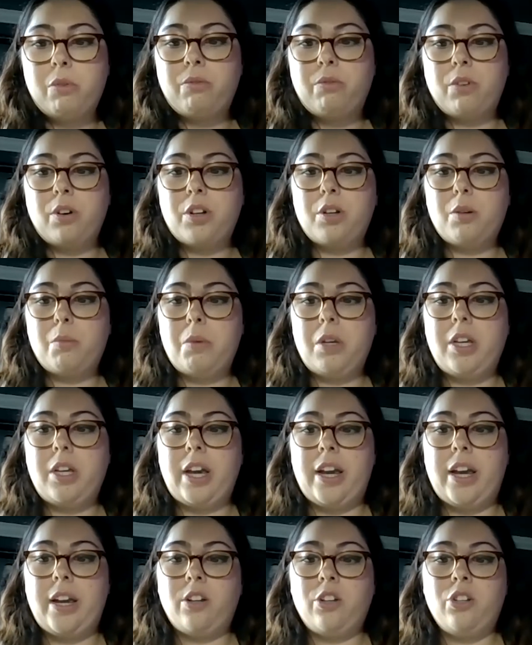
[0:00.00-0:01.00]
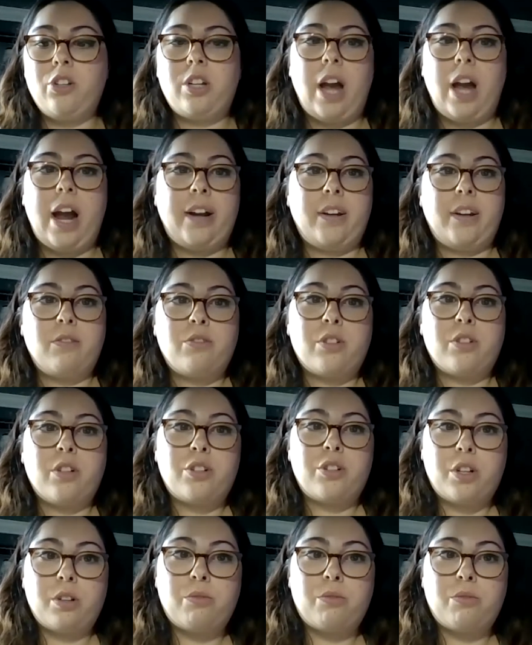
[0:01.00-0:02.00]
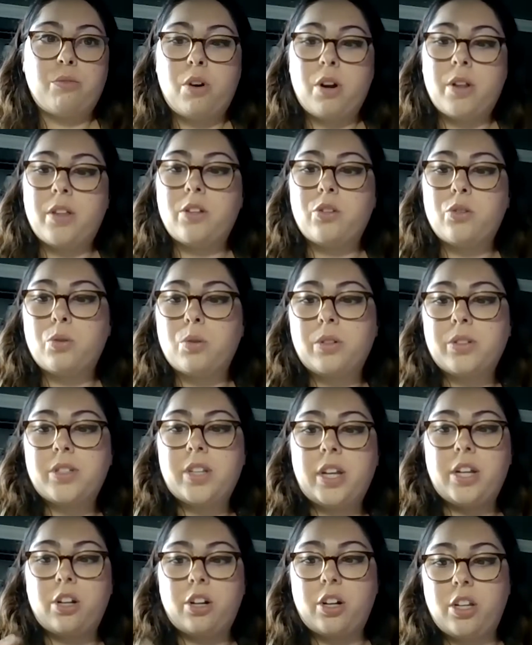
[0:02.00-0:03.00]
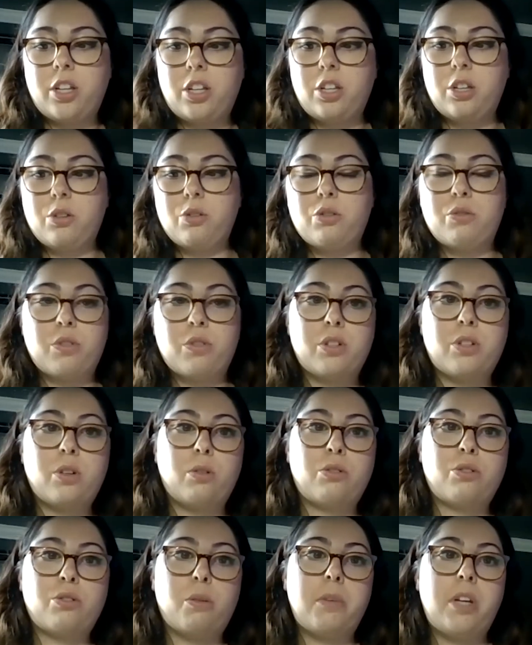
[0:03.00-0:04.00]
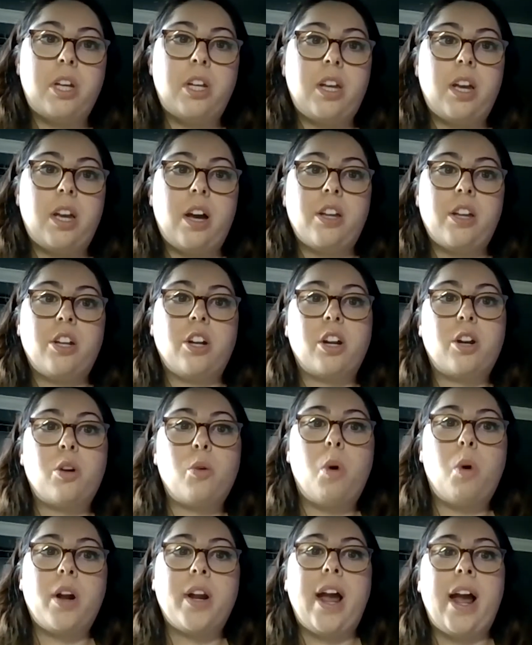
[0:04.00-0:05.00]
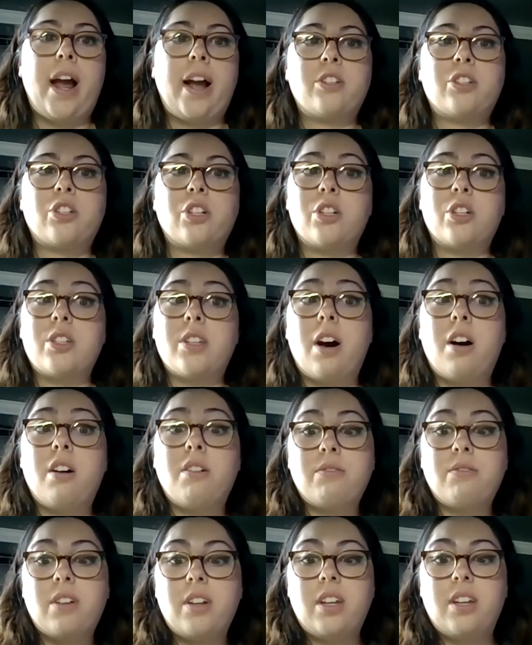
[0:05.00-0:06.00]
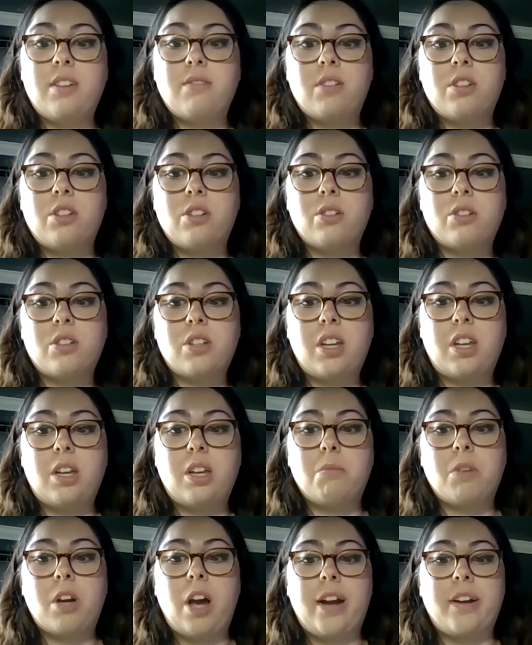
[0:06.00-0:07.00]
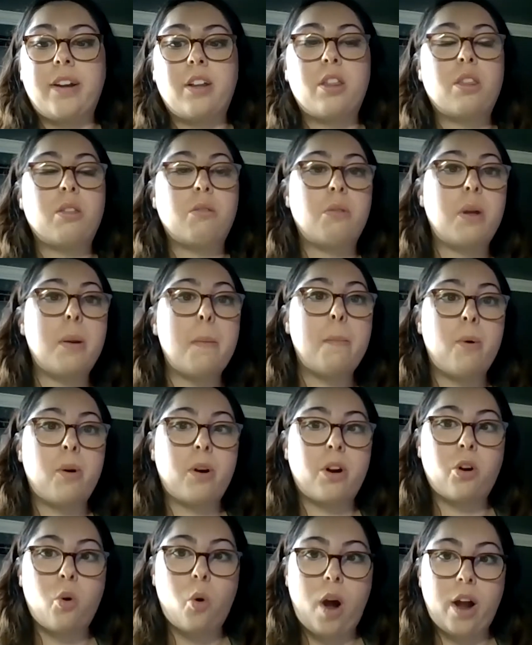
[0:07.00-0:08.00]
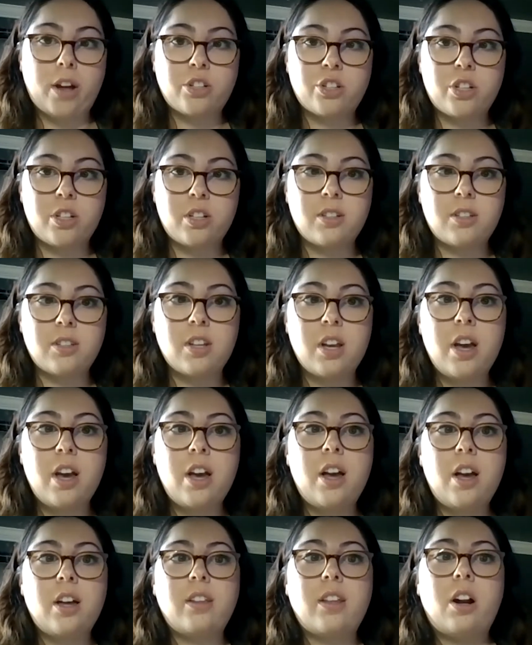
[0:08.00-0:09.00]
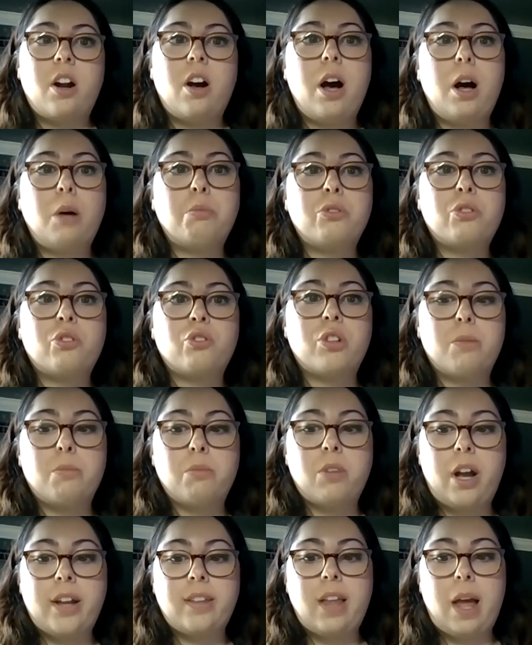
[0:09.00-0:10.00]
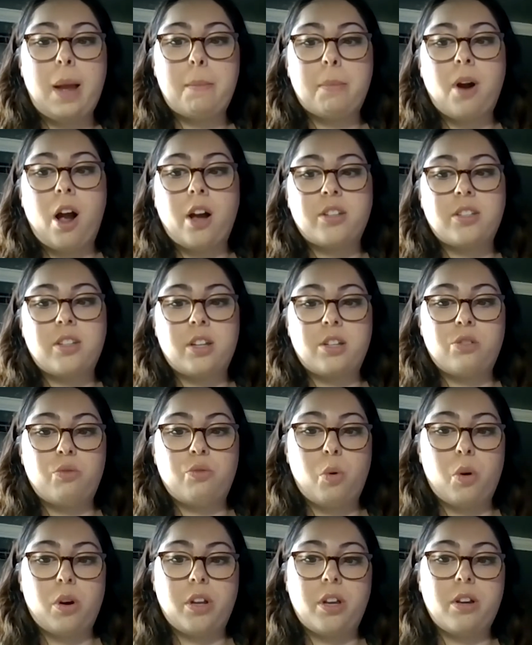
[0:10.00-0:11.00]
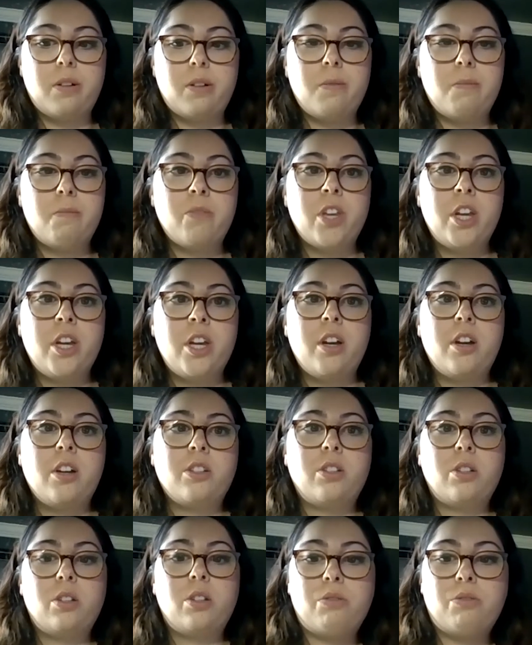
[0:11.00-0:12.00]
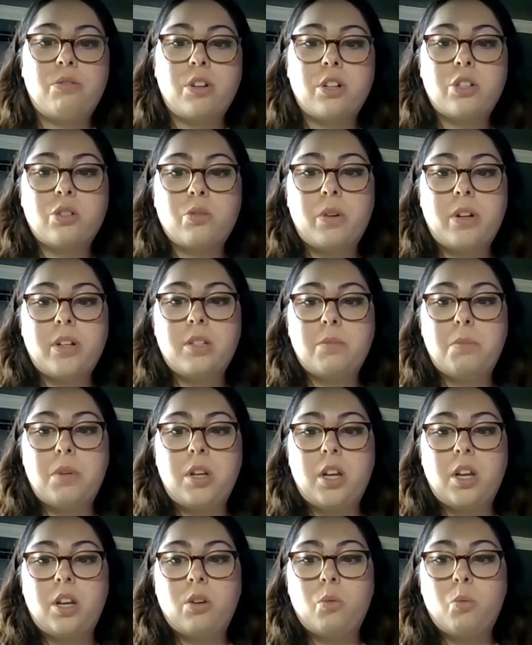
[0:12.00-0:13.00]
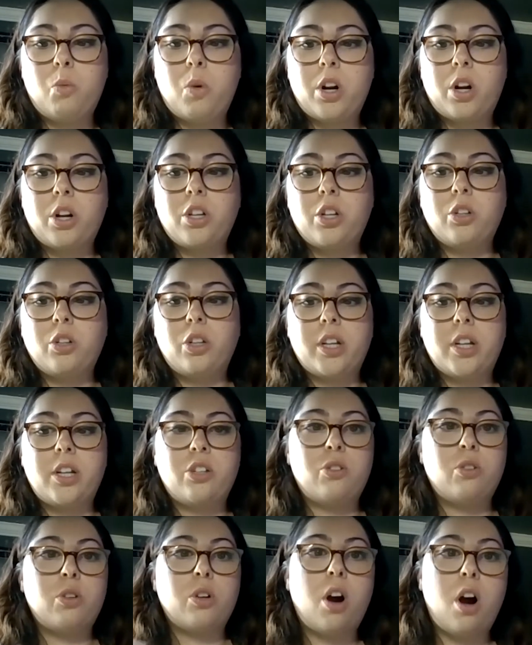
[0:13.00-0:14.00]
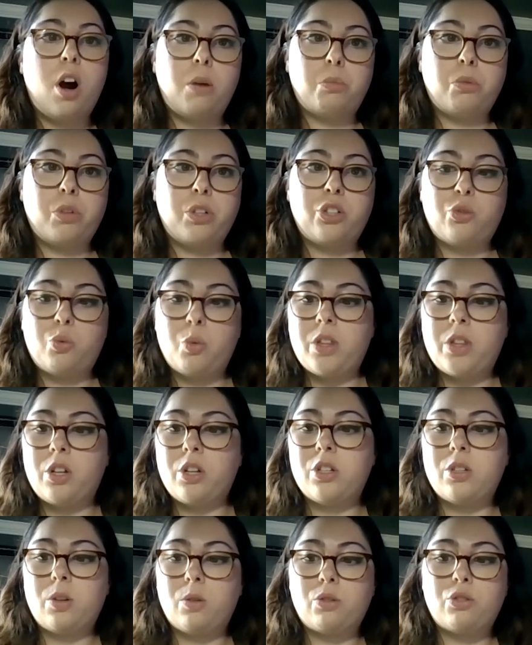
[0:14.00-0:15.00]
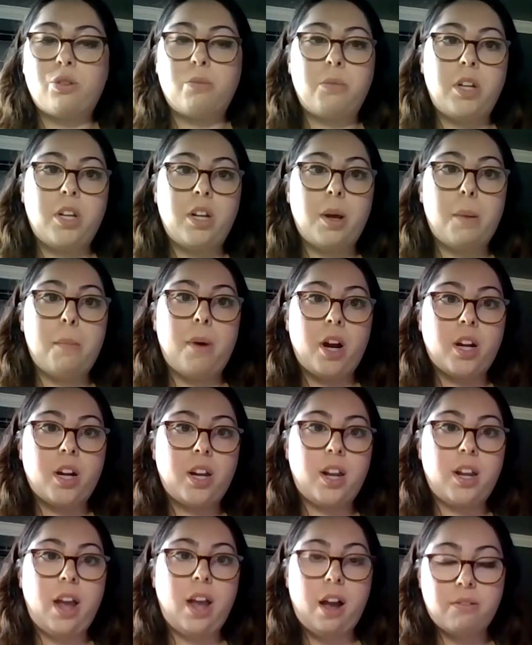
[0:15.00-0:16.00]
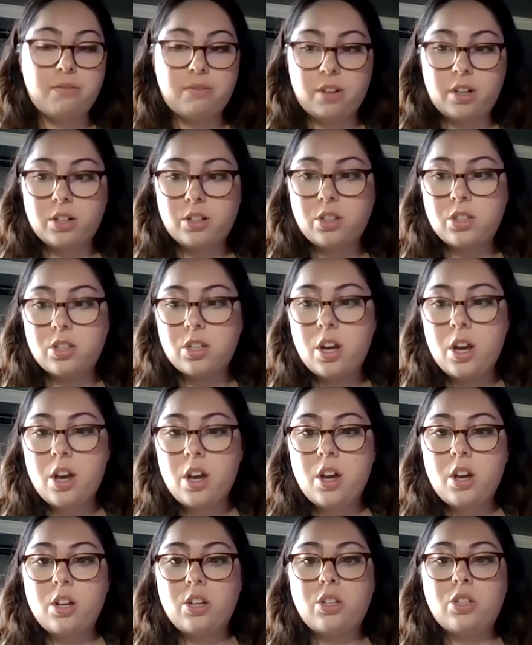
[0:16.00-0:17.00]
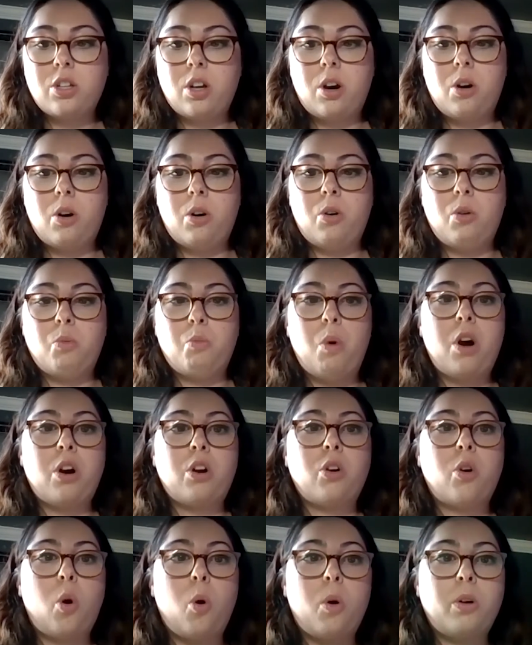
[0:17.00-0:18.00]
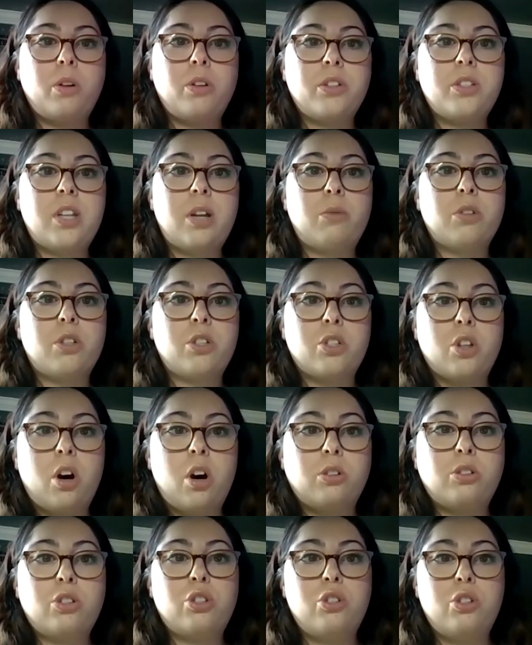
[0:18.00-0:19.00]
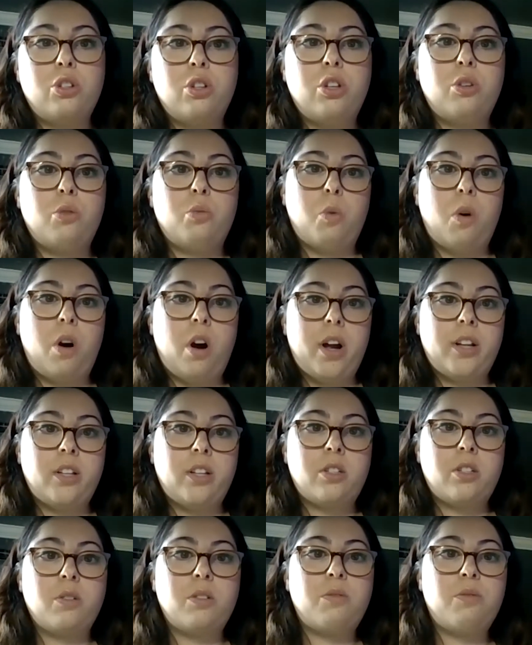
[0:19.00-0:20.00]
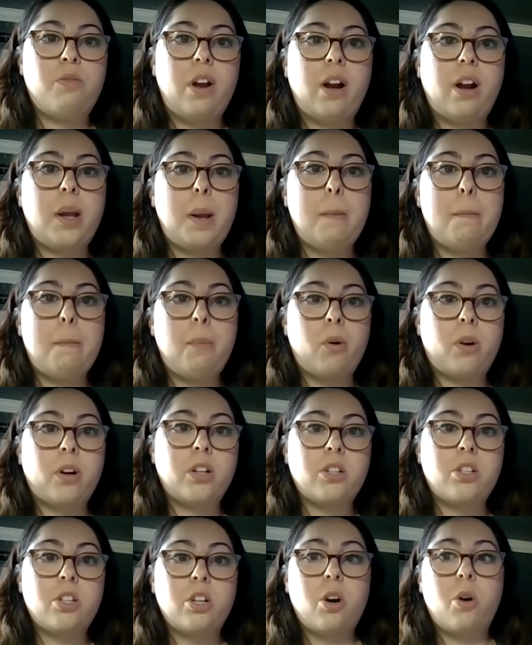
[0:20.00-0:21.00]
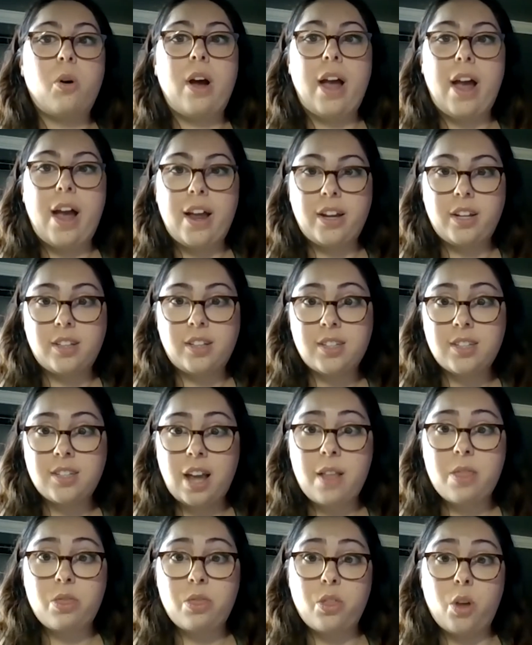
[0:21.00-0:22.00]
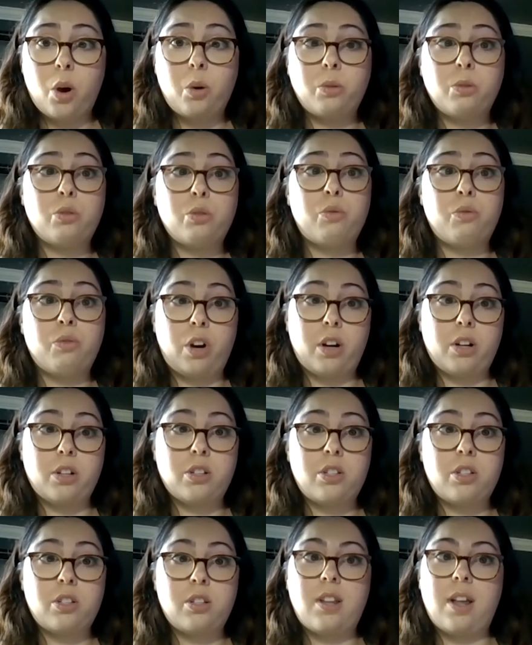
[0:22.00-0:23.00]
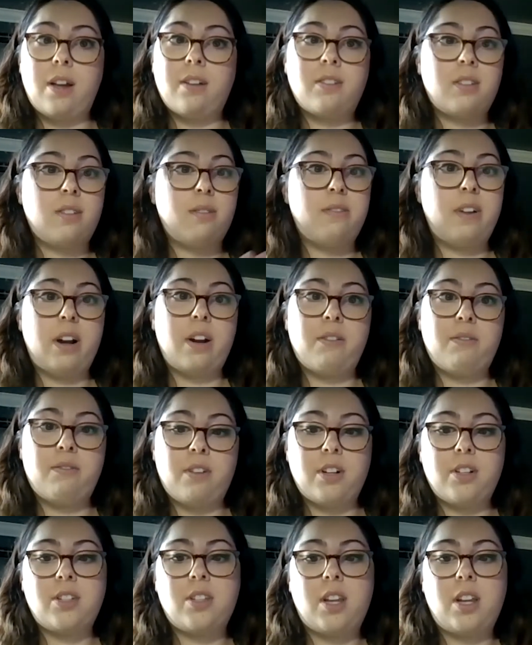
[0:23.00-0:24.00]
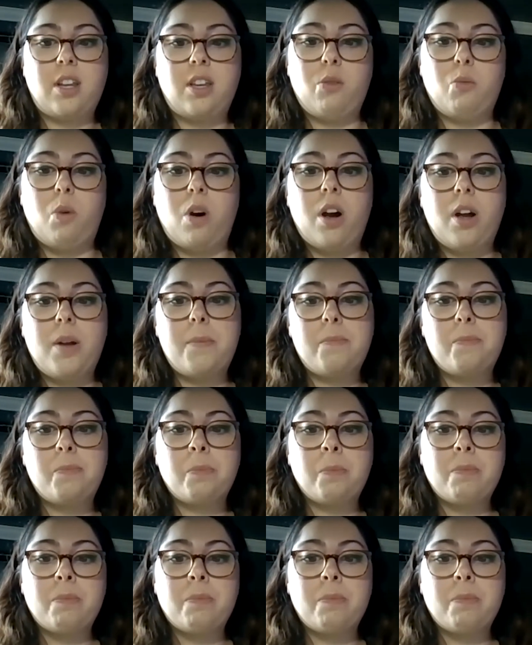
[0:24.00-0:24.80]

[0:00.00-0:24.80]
before you begin kind of searching for the tools that you're going to use for social media, you're going to want to ask yourself and even your team kind of 3 important questions that'll help streamline that process for you. So the first one being, what are you looking to accomplish with your social media marketing efforts? So what goals and results do you want? So it's very important to go ahead and set those first. That's the very first thing you want.